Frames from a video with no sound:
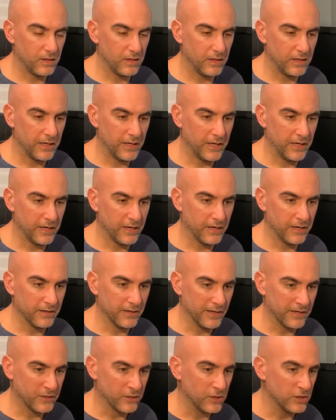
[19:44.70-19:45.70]
And
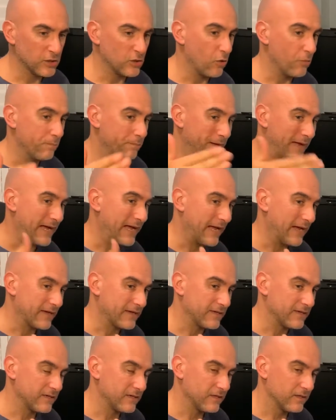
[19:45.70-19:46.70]
I couldn't go
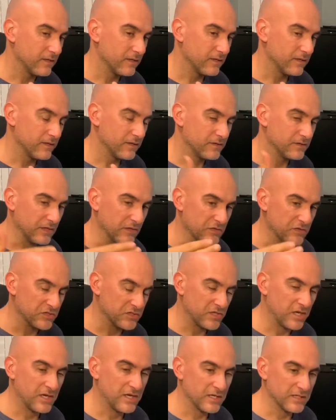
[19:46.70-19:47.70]
back because I was
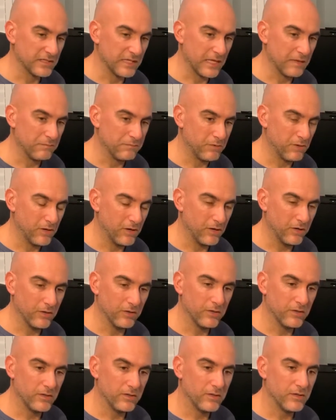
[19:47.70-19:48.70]
stuck at that part.
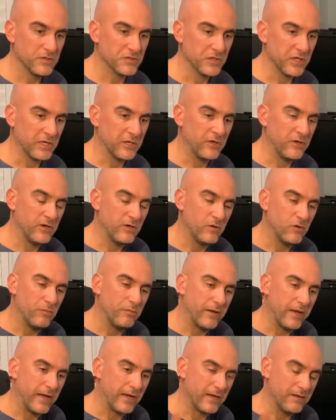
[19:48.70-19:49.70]
So I couldn't go
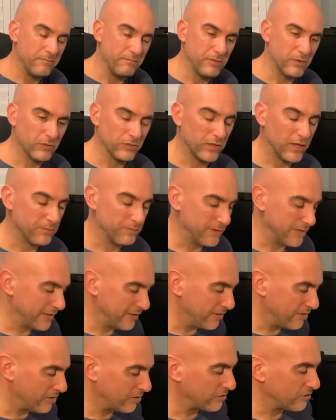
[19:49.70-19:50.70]
back and build up my
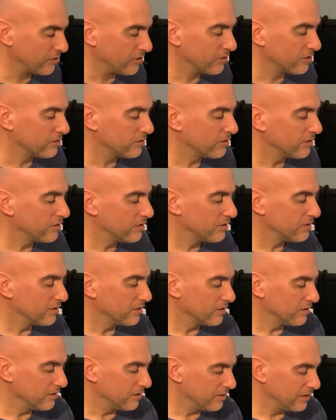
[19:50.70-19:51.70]
character.
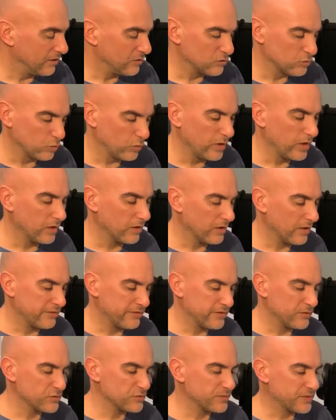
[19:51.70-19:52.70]
It was weird. I
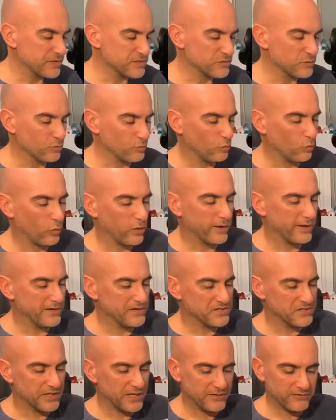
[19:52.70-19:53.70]
think it was because where I
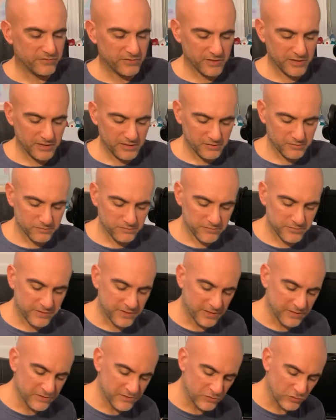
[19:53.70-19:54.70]
saved that I
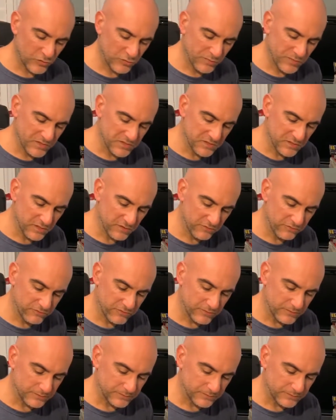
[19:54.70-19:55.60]
kind of screwed myself.